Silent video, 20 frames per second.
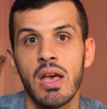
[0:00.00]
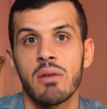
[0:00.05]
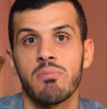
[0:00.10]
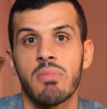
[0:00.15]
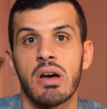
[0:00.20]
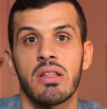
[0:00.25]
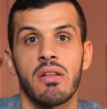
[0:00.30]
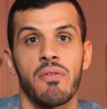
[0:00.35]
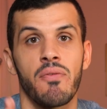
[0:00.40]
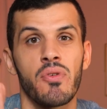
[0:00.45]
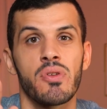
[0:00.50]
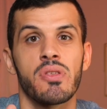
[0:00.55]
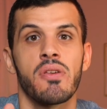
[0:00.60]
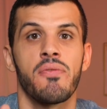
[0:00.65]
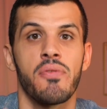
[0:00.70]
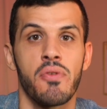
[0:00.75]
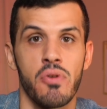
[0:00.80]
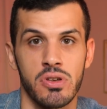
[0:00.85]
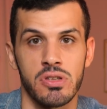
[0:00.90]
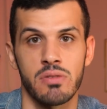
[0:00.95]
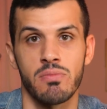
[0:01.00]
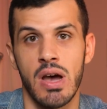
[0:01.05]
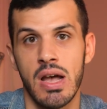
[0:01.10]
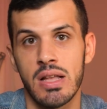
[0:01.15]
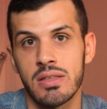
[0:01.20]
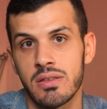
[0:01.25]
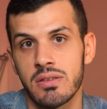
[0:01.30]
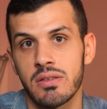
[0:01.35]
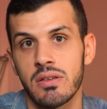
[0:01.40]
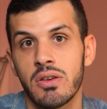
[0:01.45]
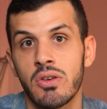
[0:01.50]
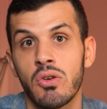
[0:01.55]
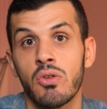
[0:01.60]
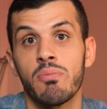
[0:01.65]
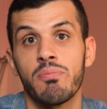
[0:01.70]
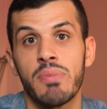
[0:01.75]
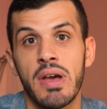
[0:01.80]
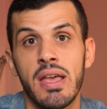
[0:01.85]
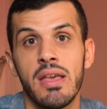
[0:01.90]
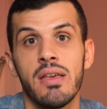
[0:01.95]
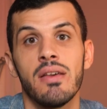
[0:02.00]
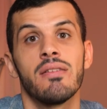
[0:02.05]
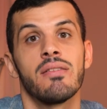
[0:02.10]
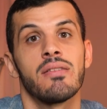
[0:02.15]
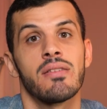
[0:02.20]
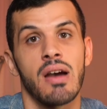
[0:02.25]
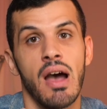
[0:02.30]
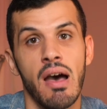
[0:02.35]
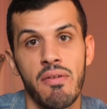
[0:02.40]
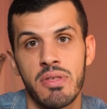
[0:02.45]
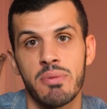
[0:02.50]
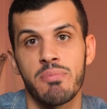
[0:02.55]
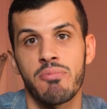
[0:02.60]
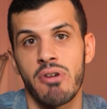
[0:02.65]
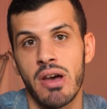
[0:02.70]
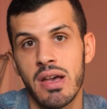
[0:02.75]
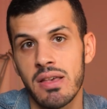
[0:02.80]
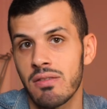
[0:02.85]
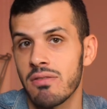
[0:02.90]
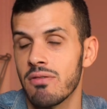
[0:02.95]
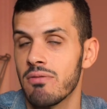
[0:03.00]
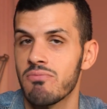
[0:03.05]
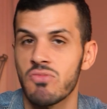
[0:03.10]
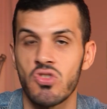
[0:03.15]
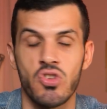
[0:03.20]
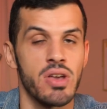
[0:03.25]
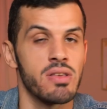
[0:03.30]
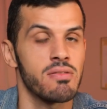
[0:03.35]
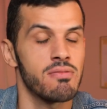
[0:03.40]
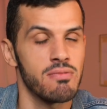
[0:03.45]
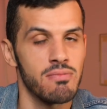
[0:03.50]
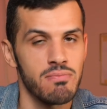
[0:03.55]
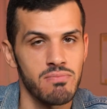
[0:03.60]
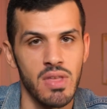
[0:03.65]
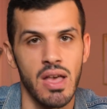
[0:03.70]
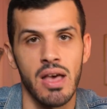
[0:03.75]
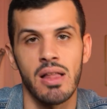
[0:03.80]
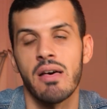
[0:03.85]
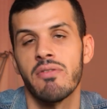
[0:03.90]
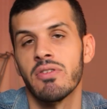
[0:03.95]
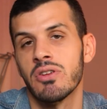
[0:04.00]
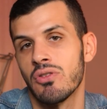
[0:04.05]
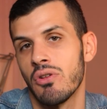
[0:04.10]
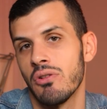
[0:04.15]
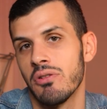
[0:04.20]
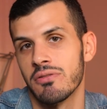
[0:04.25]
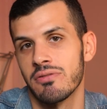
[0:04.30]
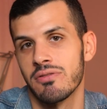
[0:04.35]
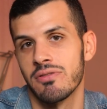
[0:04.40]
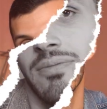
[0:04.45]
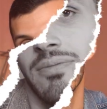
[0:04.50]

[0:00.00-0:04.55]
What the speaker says: but for the first months you'll pay half the price, just $11.